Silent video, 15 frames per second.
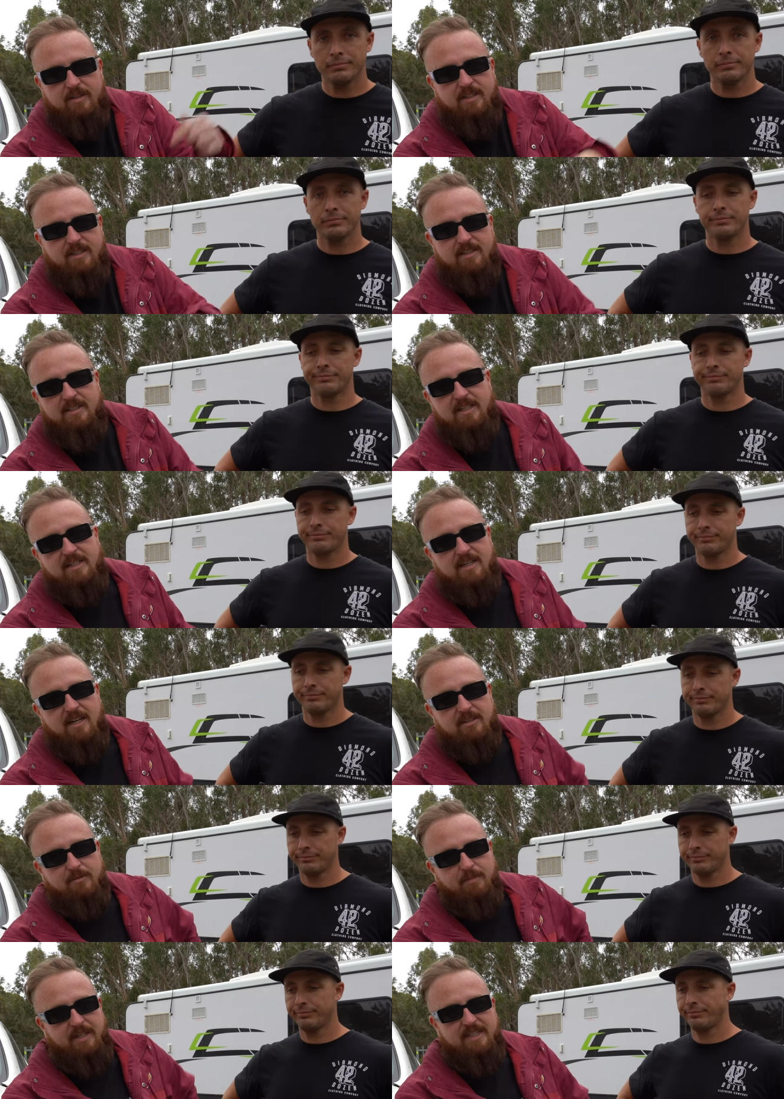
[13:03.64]
Speaker 1: and Dylan's
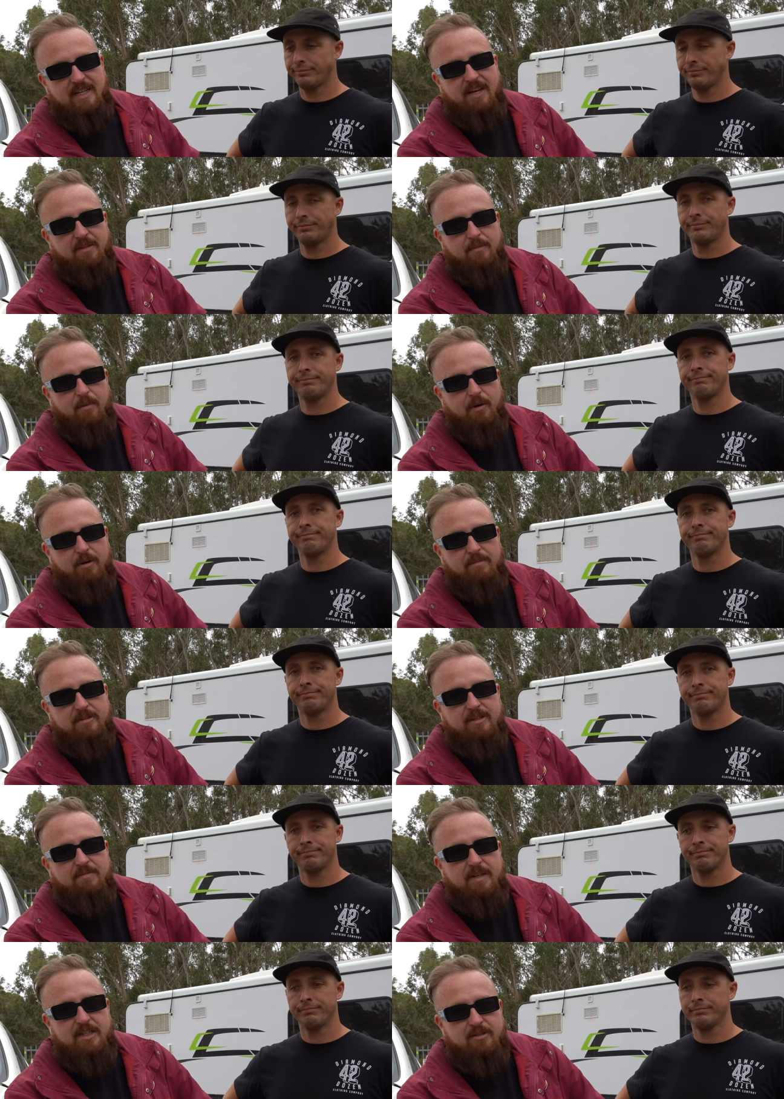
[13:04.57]
details will be down the
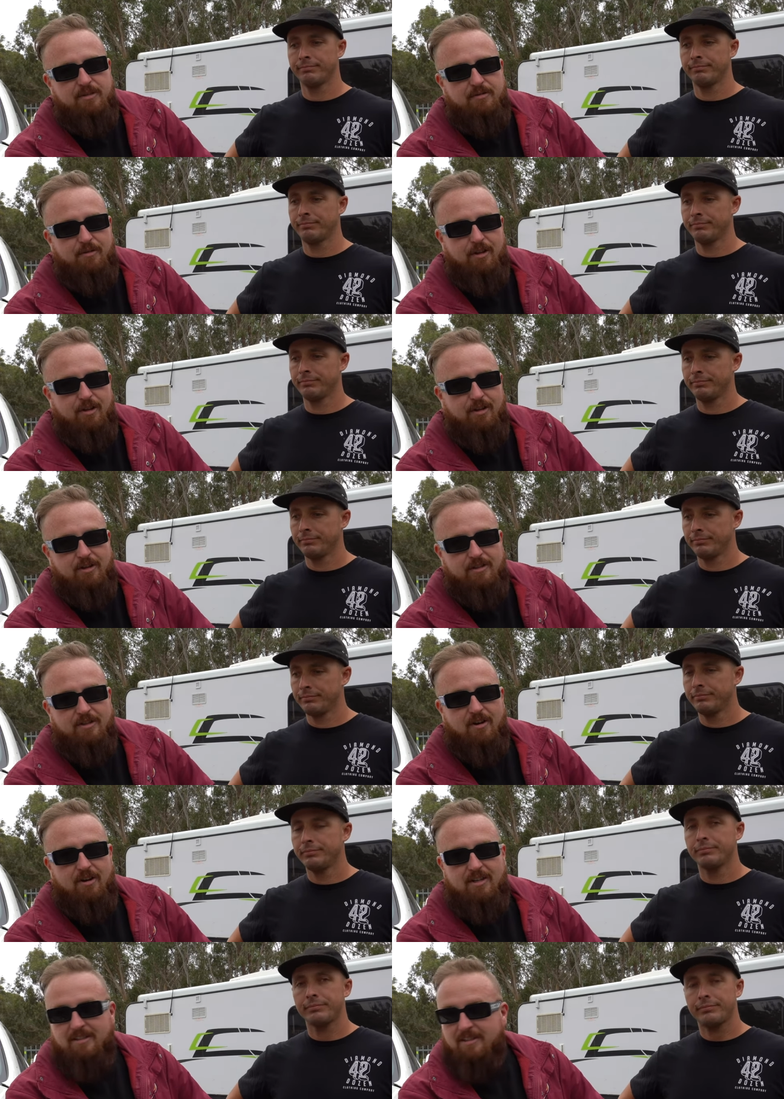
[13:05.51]
bottom. So make sure you follow
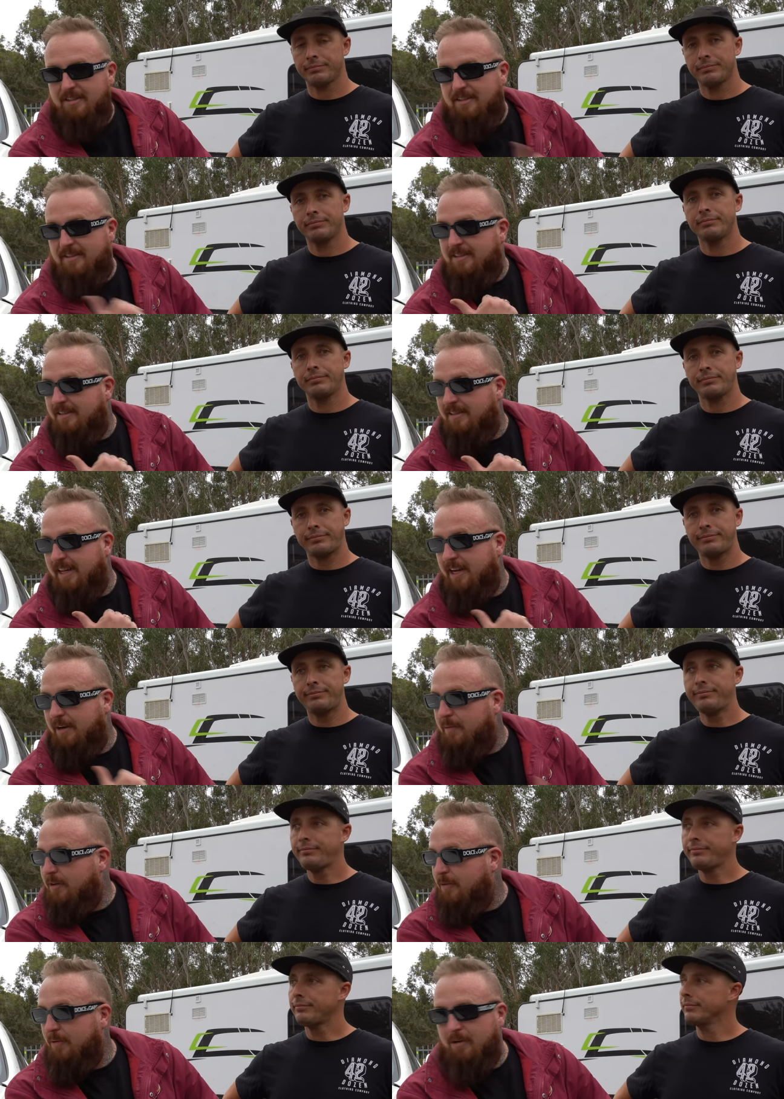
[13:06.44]
those guys, because they're
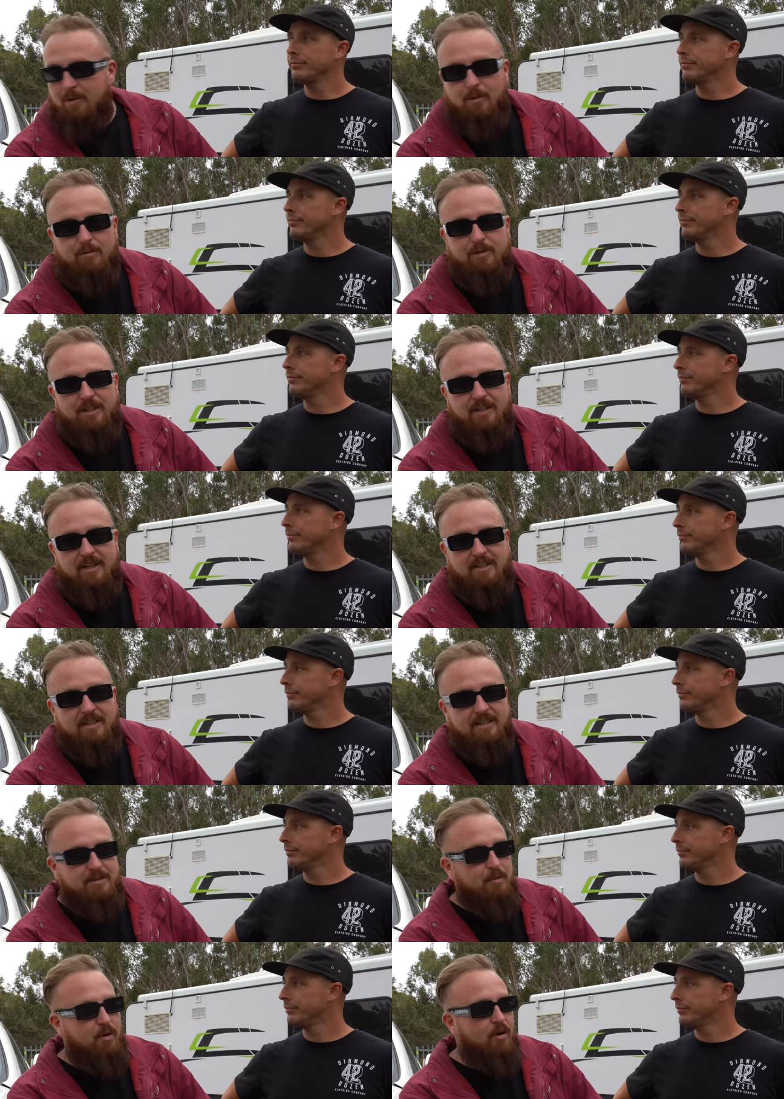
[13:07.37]
going to be doing cool shit
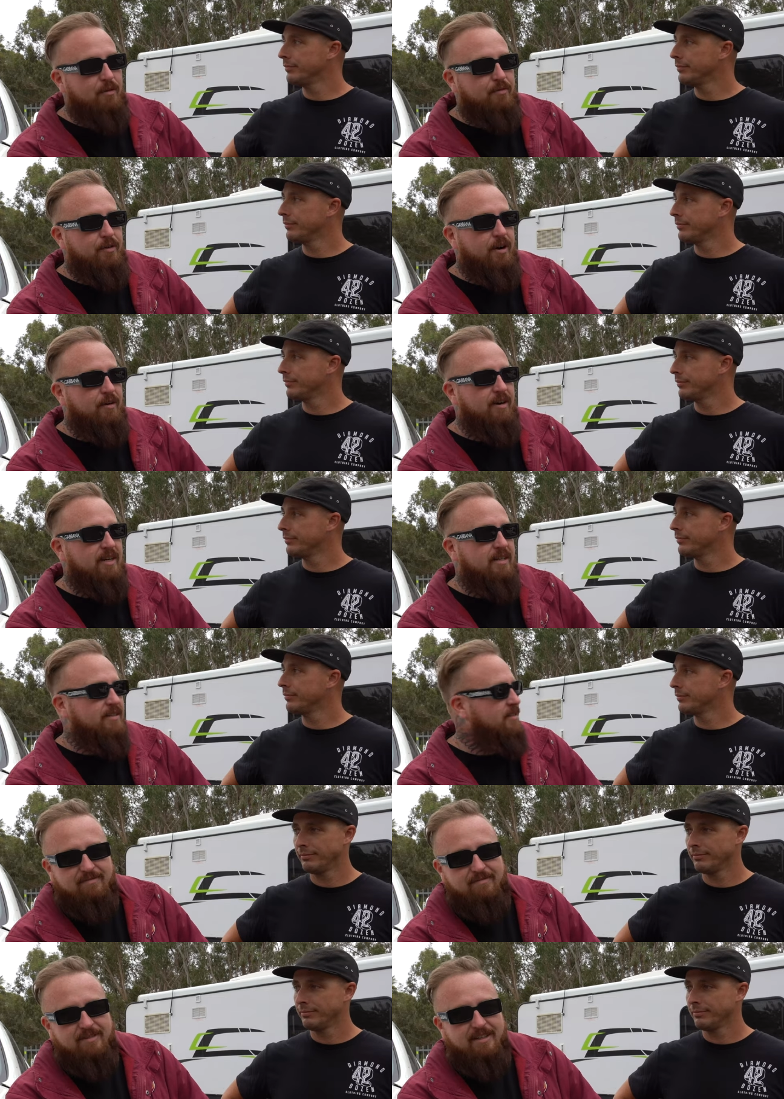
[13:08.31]
like this more often, I
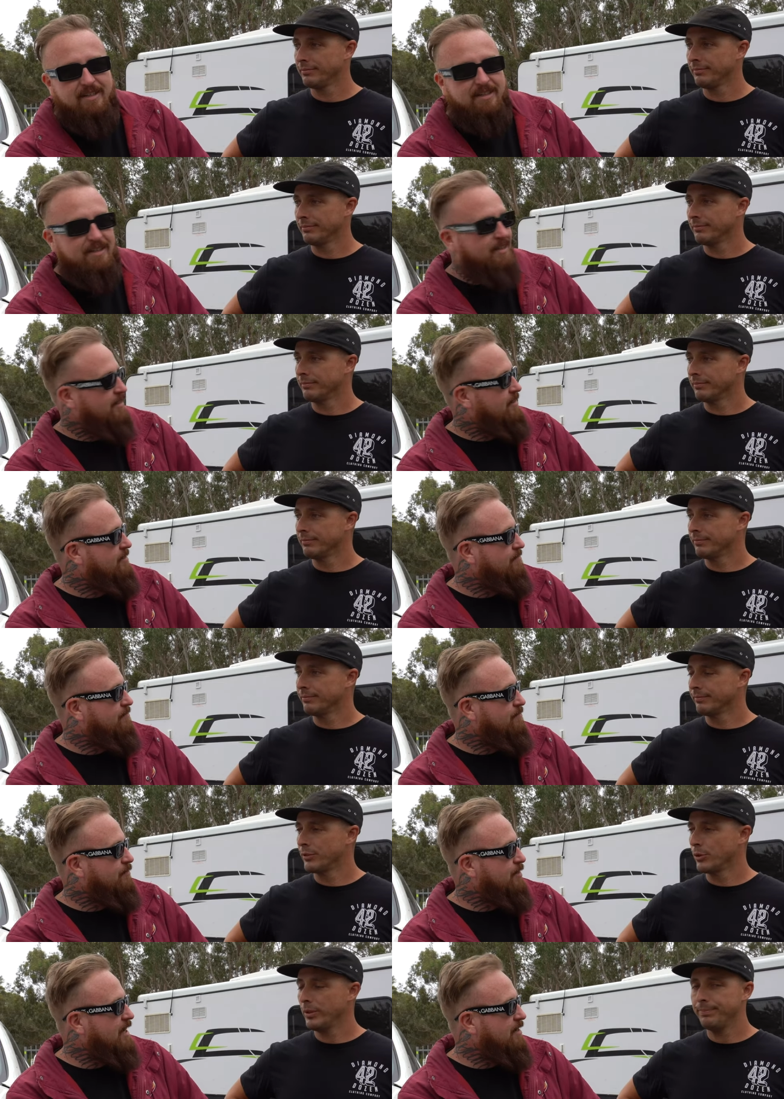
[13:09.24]
reckon.
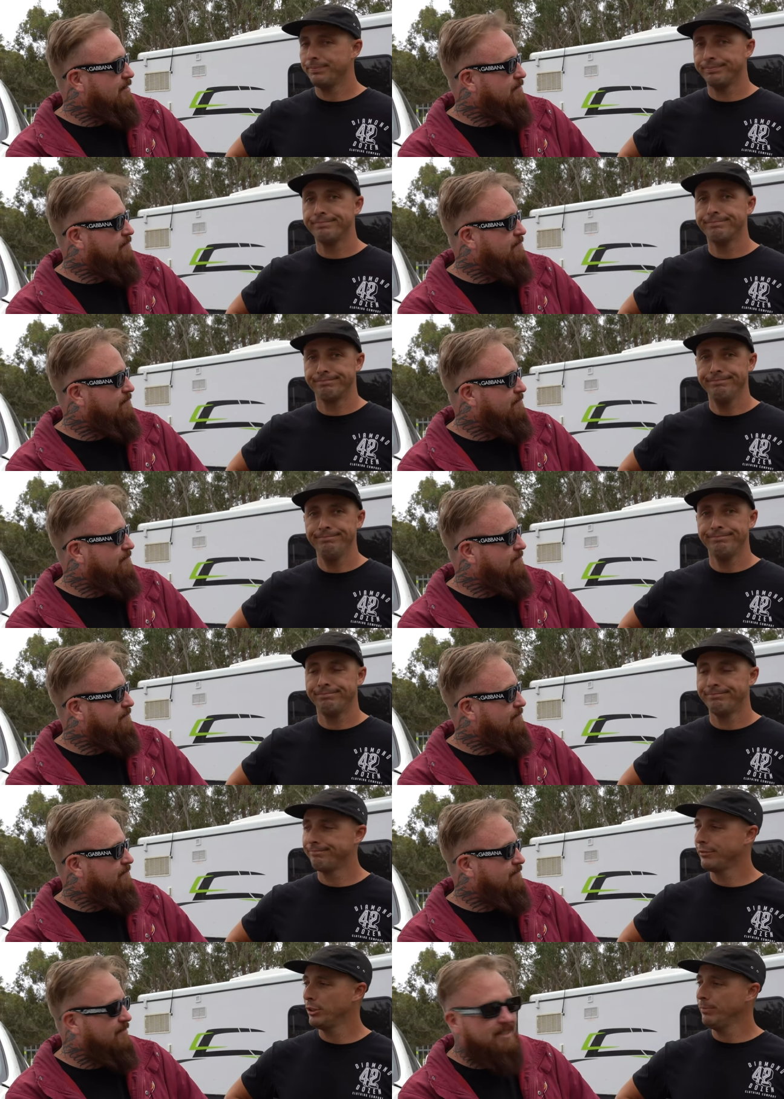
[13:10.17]
Good up.
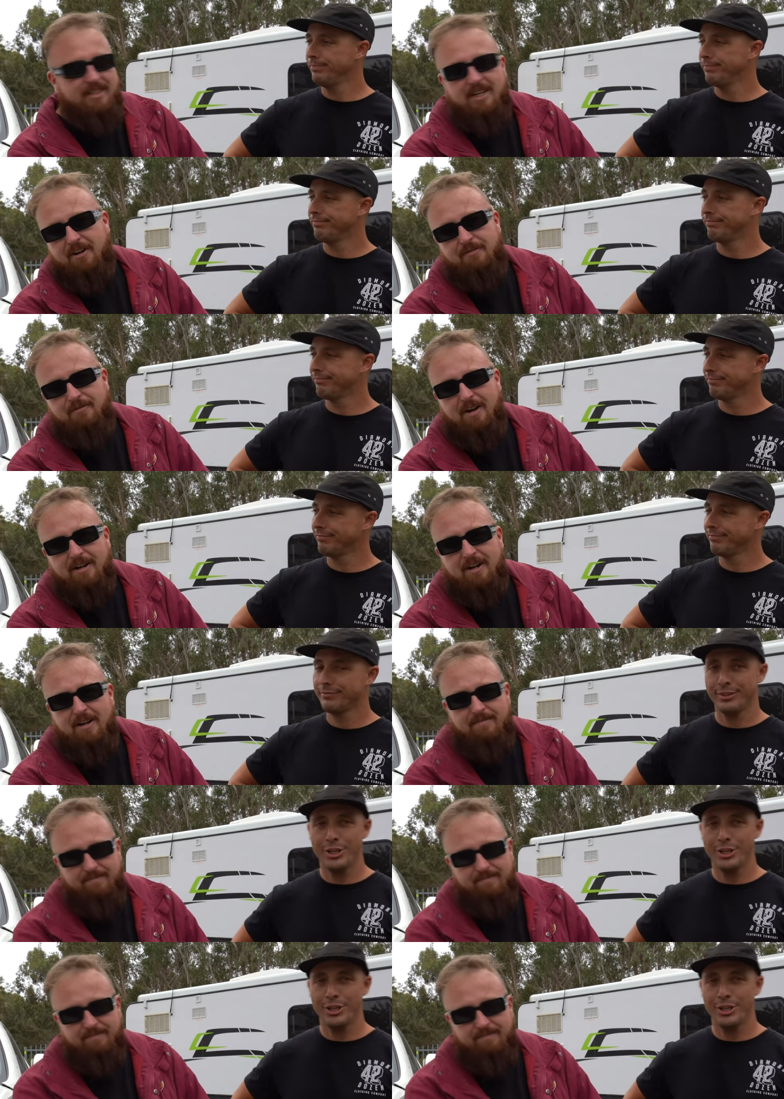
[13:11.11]
Let's go to fuck home.